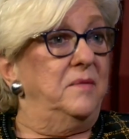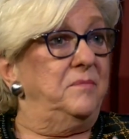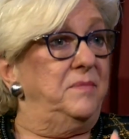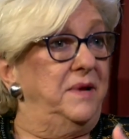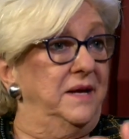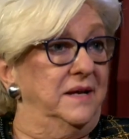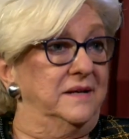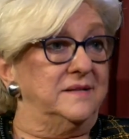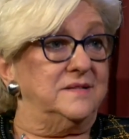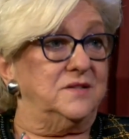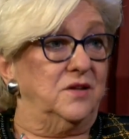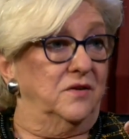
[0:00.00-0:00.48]

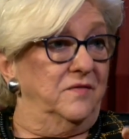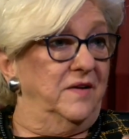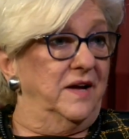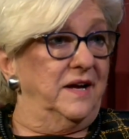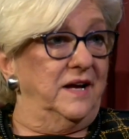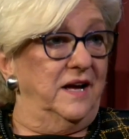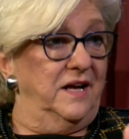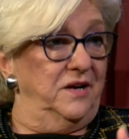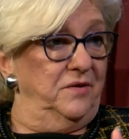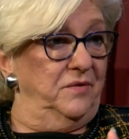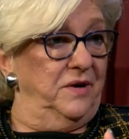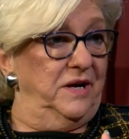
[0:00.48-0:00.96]
being a
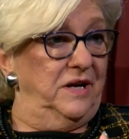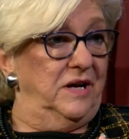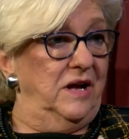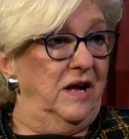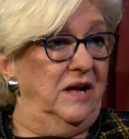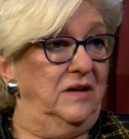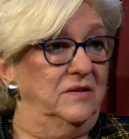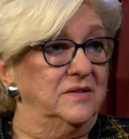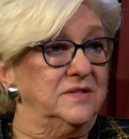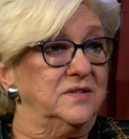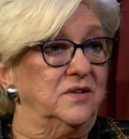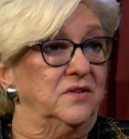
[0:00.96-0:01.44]
Slovak Honorary
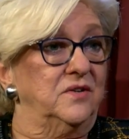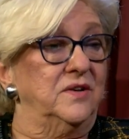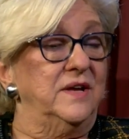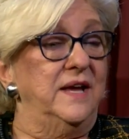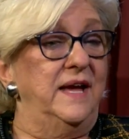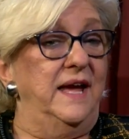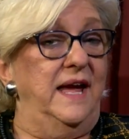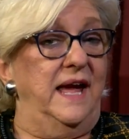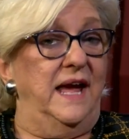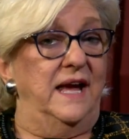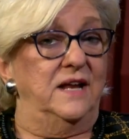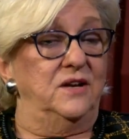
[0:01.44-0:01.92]
Council
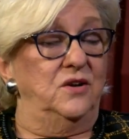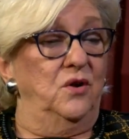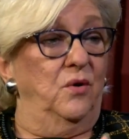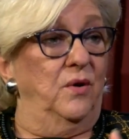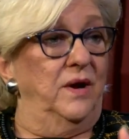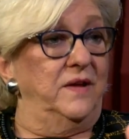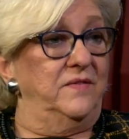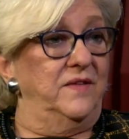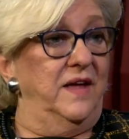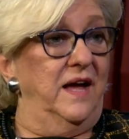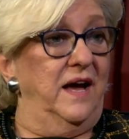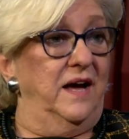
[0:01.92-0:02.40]
and
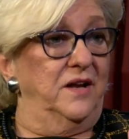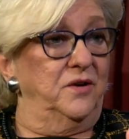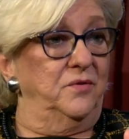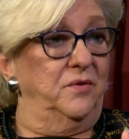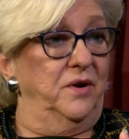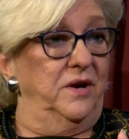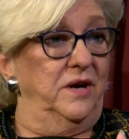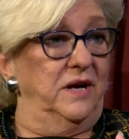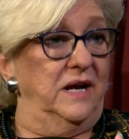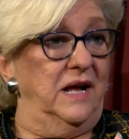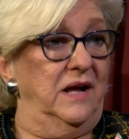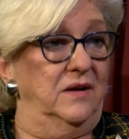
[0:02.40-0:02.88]
knowing the
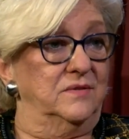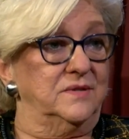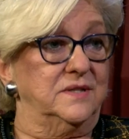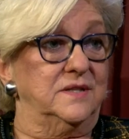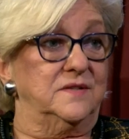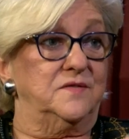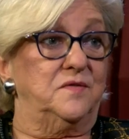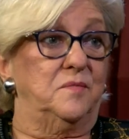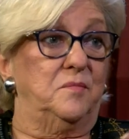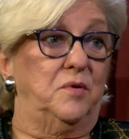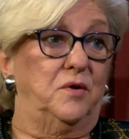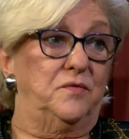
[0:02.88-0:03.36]
honorary
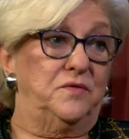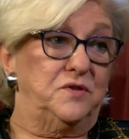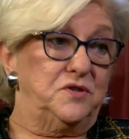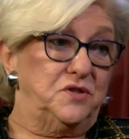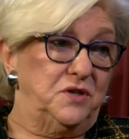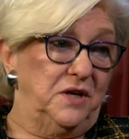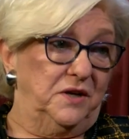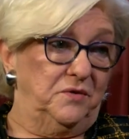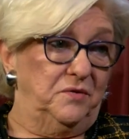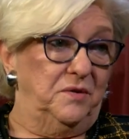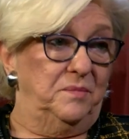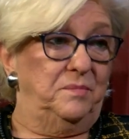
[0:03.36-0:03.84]
councils from both the
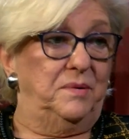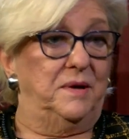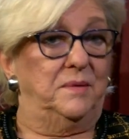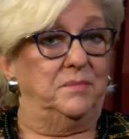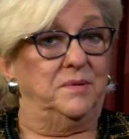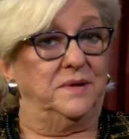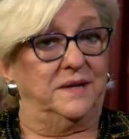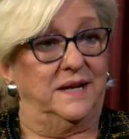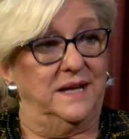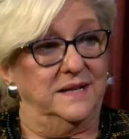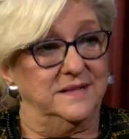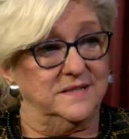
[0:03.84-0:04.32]
Czech
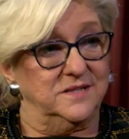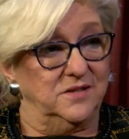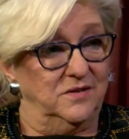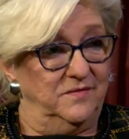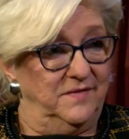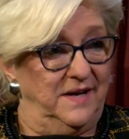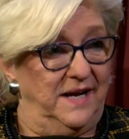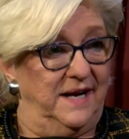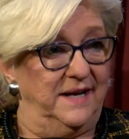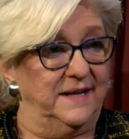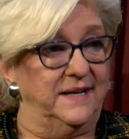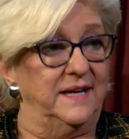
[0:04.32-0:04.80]
Republic and
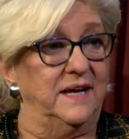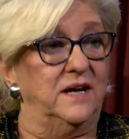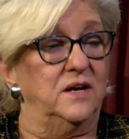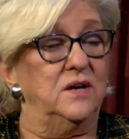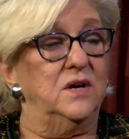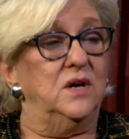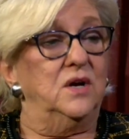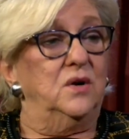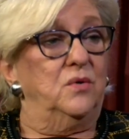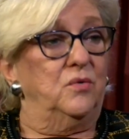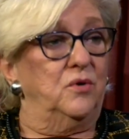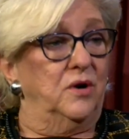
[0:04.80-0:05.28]
Slovakia.
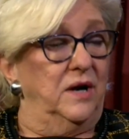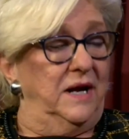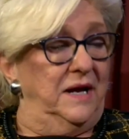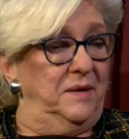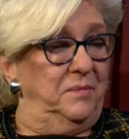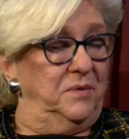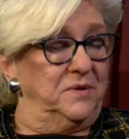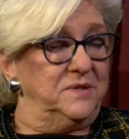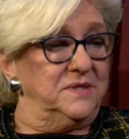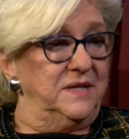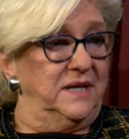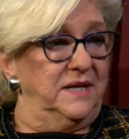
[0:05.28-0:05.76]
We're
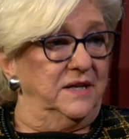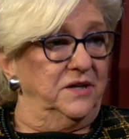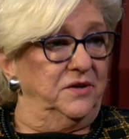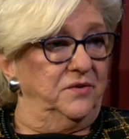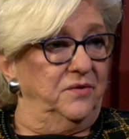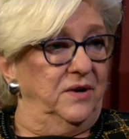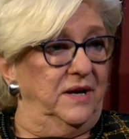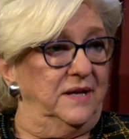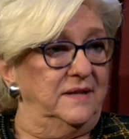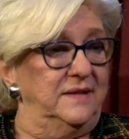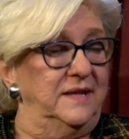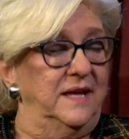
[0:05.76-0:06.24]
able to
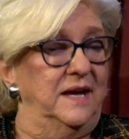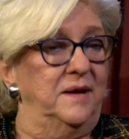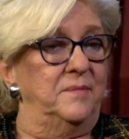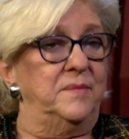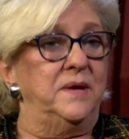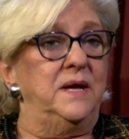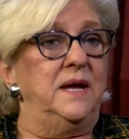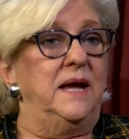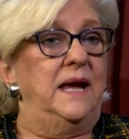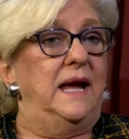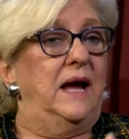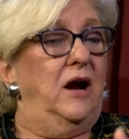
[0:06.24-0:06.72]
integrate them.